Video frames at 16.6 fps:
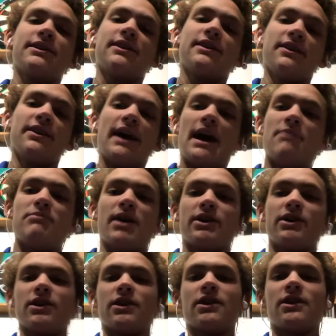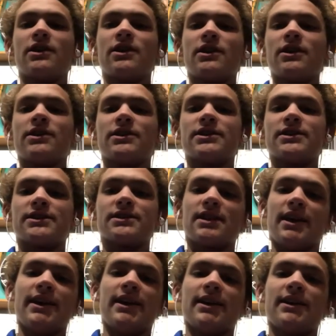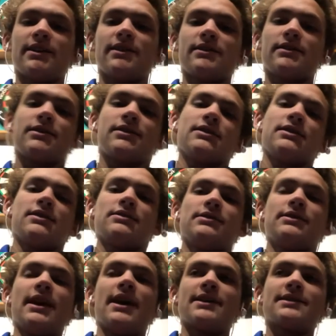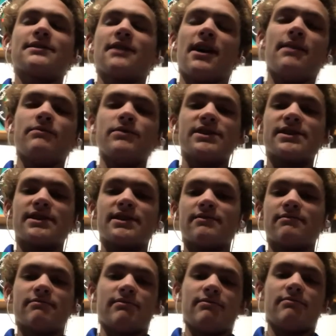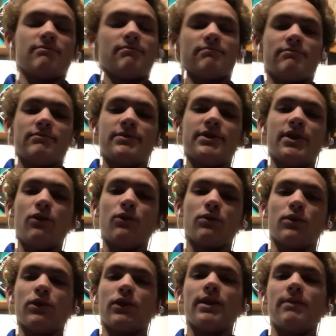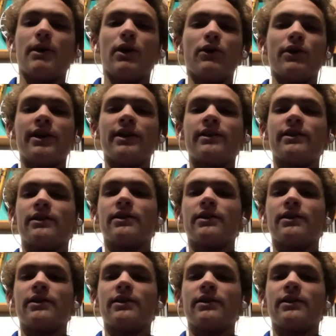done that better. Just like next time, just don't worry about it.